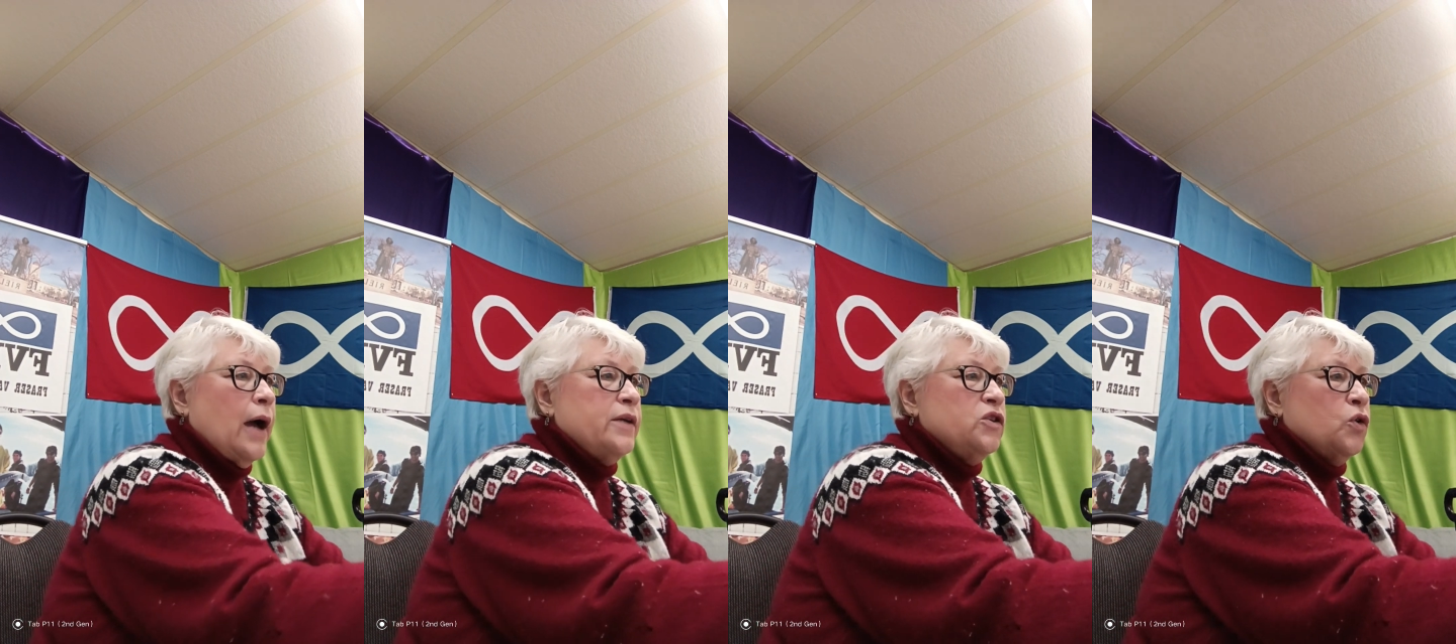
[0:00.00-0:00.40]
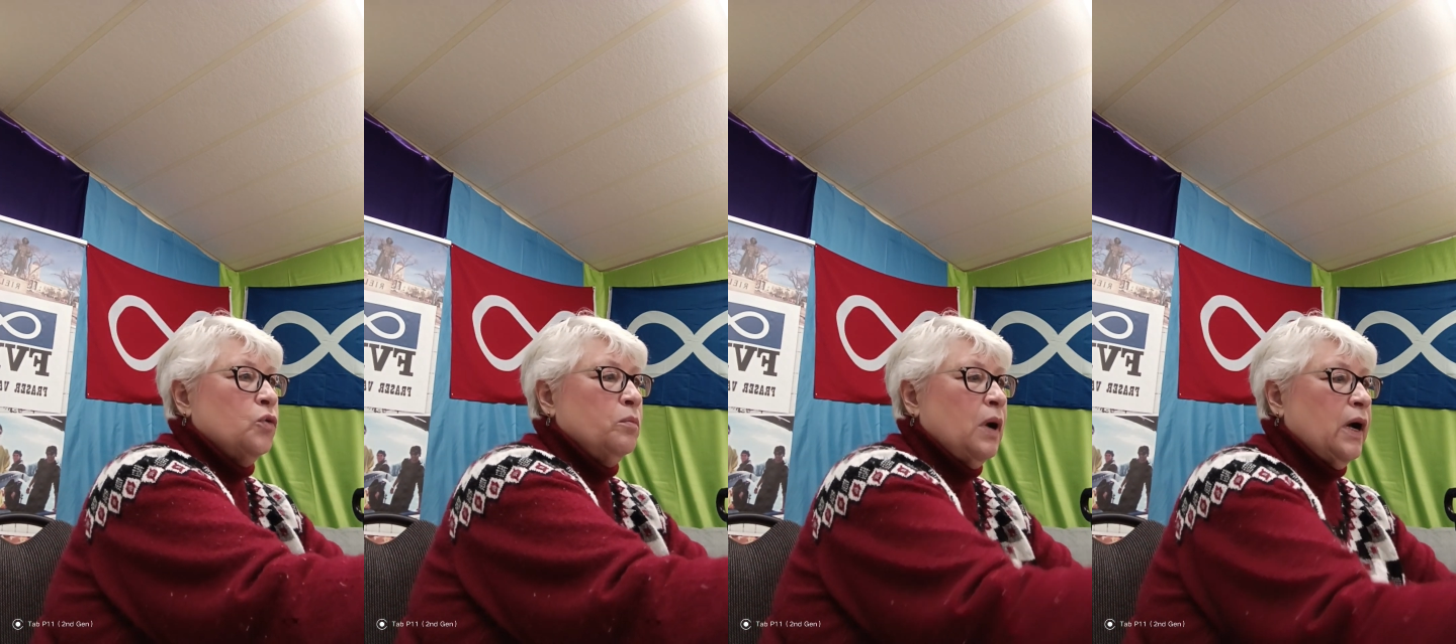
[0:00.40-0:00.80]
I
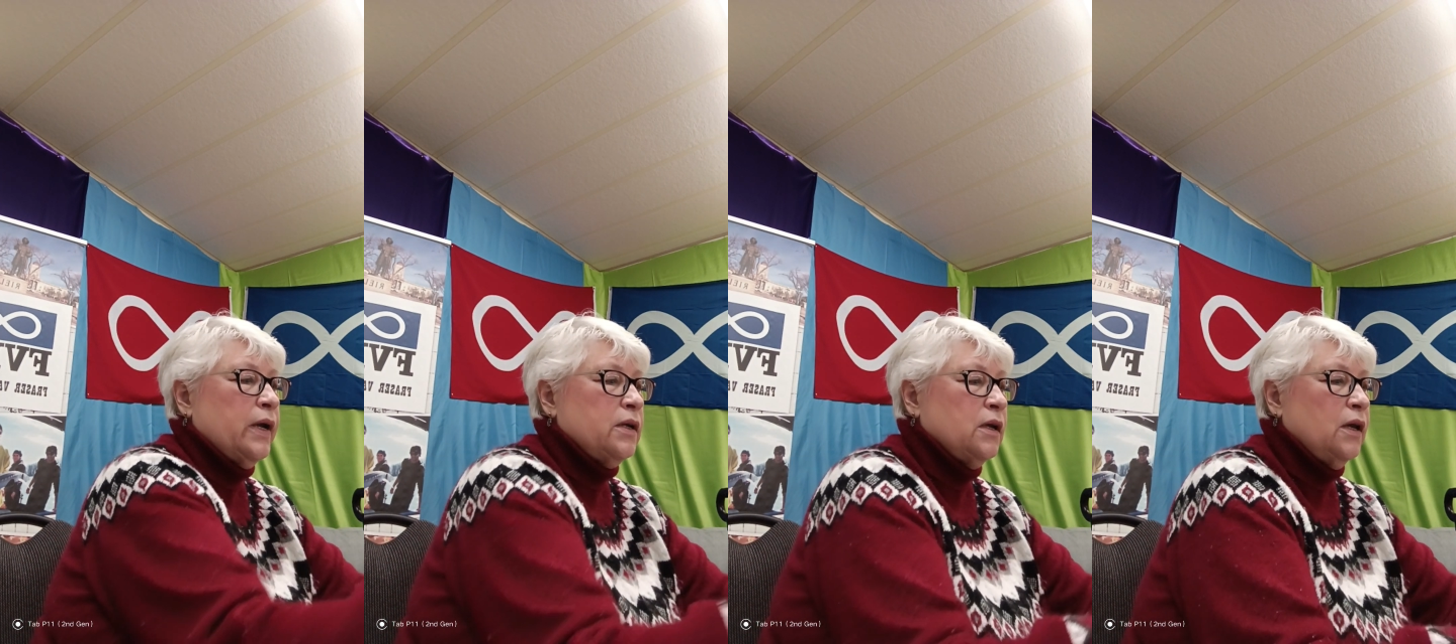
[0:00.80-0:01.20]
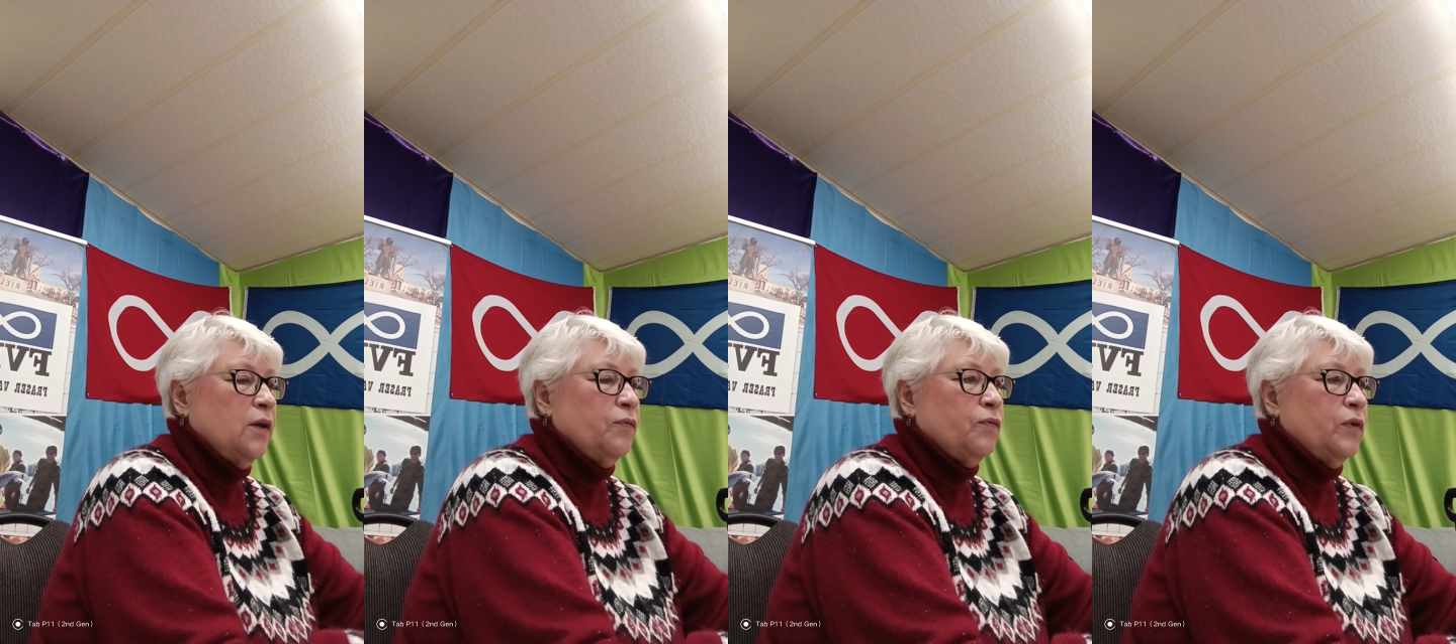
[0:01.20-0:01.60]
don't mind
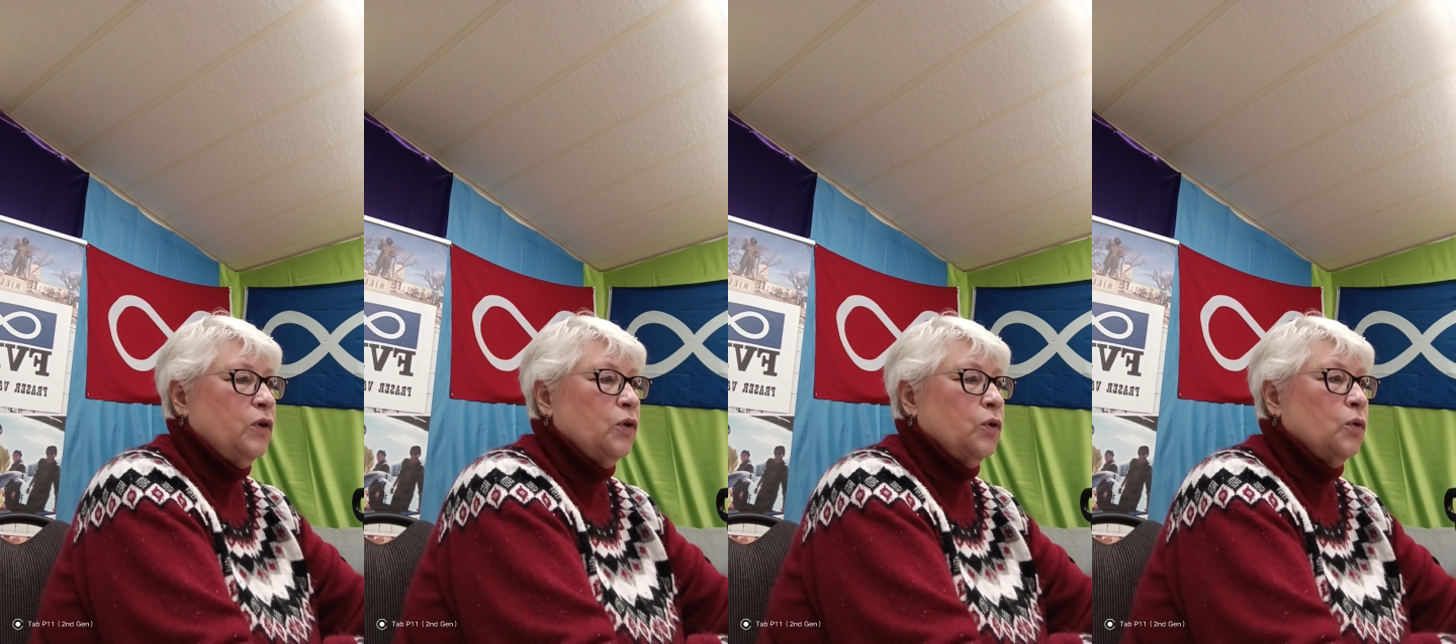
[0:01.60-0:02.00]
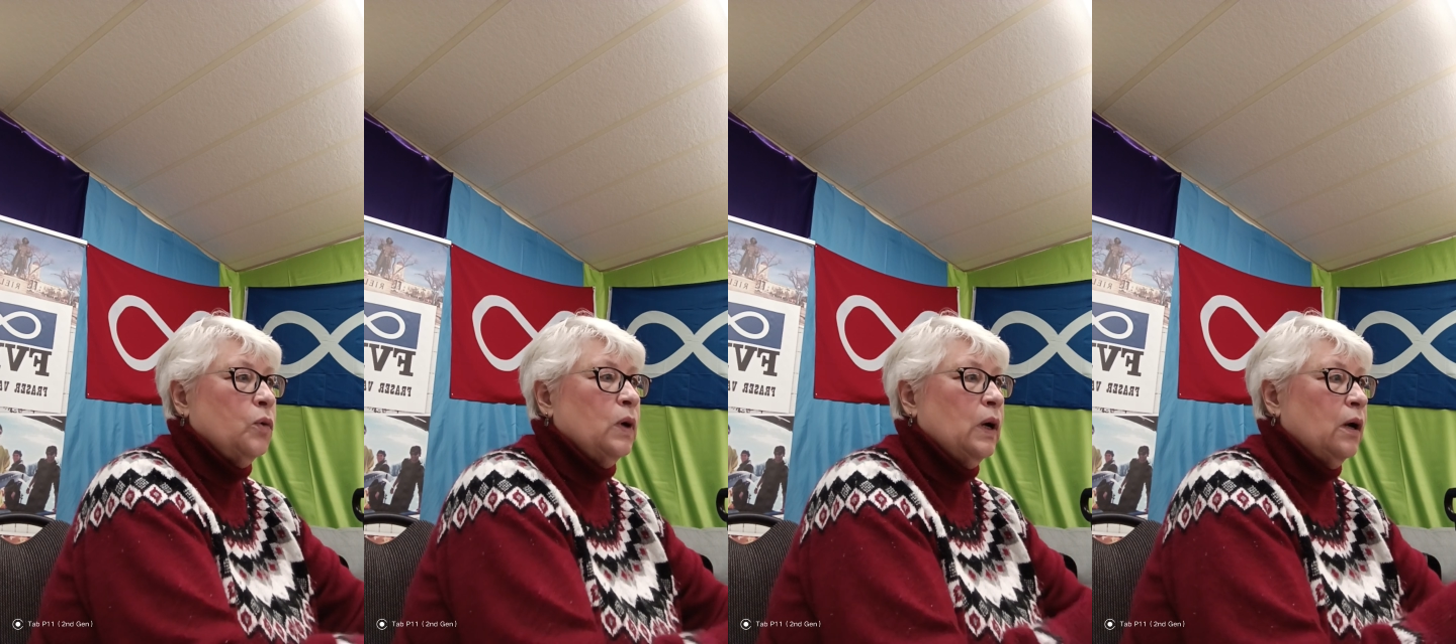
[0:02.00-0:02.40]
if
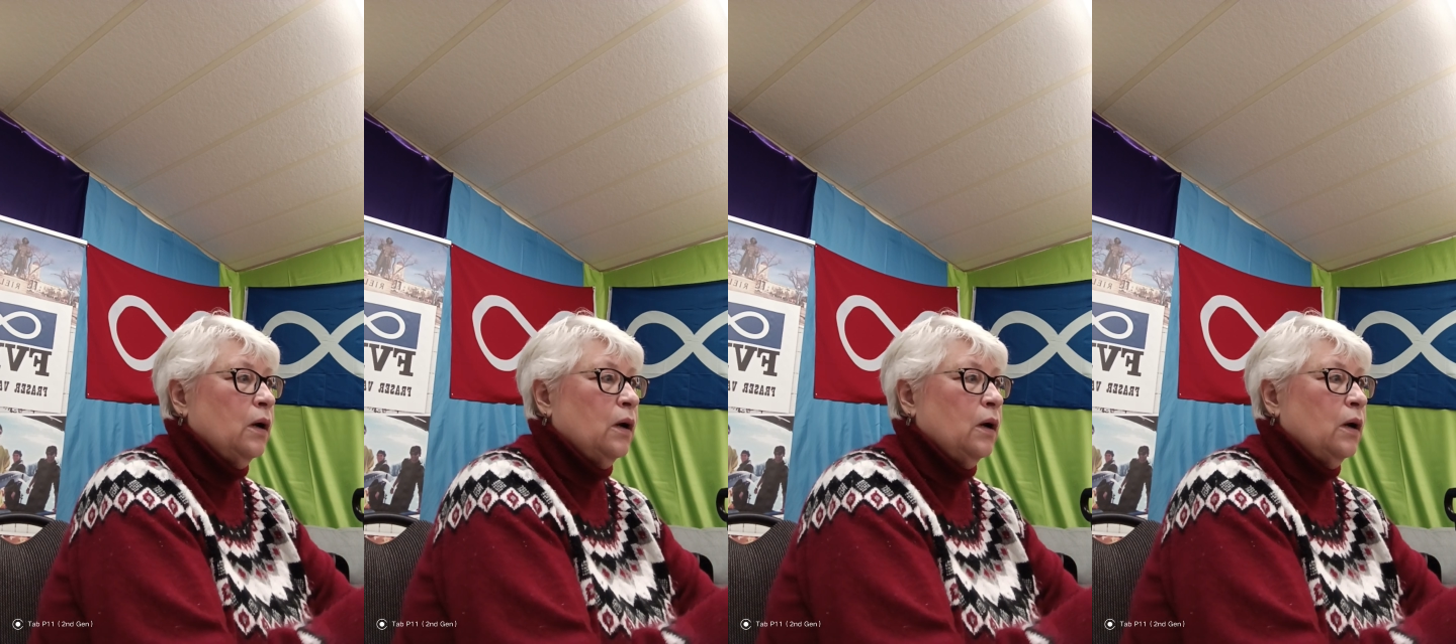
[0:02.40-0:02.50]
you